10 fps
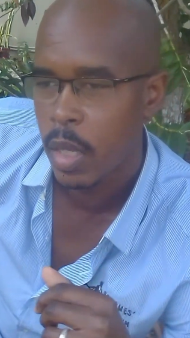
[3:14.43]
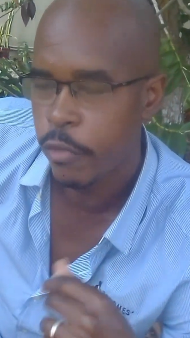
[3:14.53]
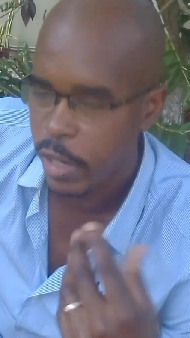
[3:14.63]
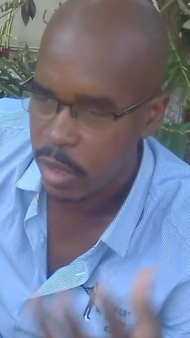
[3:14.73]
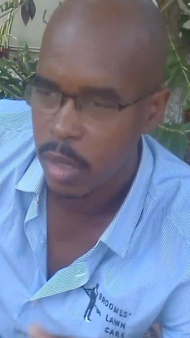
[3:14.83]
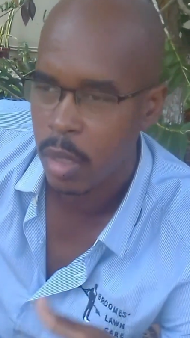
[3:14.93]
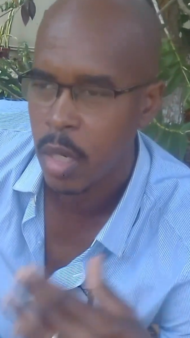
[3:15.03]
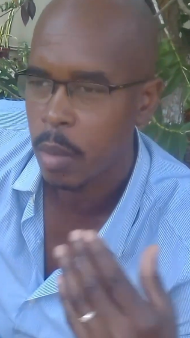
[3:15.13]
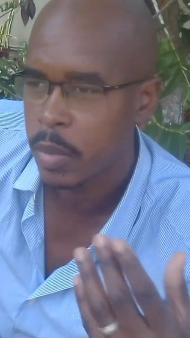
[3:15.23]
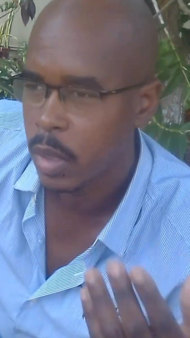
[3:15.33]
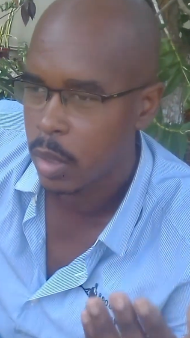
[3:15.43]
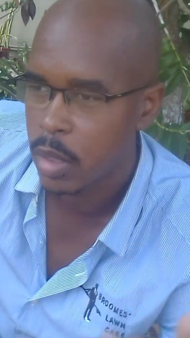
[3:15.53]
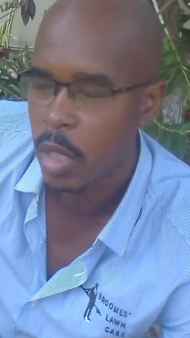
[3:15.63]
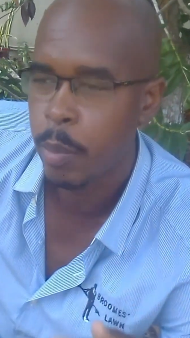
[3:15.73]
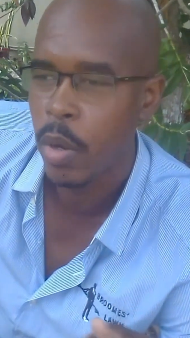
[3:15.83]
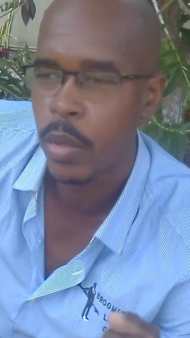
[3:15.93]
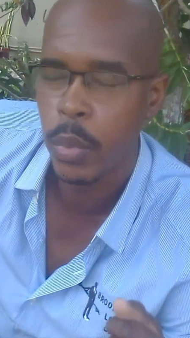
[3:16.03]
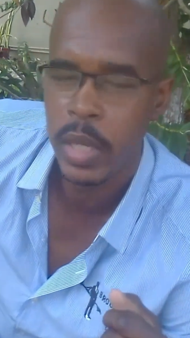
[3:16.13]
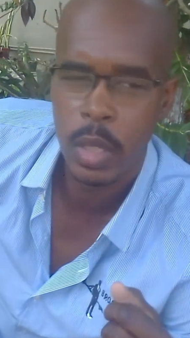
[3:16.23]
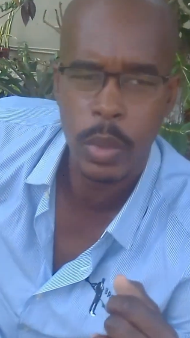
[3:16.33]
Eventually we'll come to the point
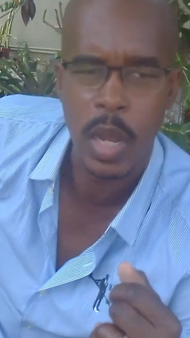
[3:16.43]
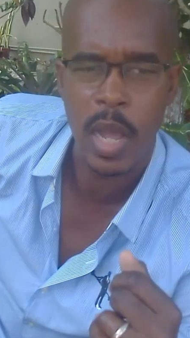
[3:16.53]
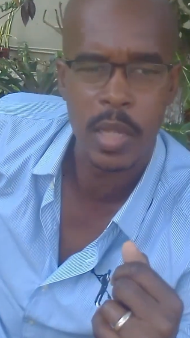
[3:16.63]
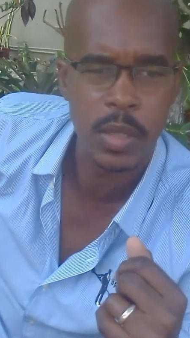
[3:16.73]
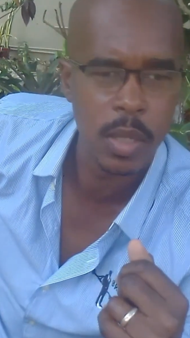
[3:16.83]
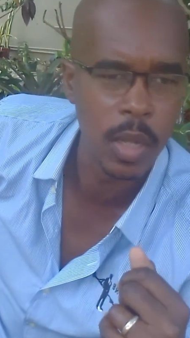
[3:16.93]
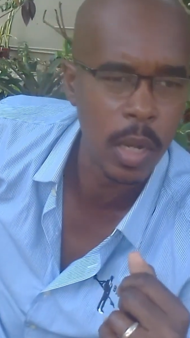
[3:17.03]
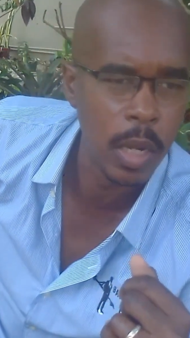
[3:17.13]
where they would ask,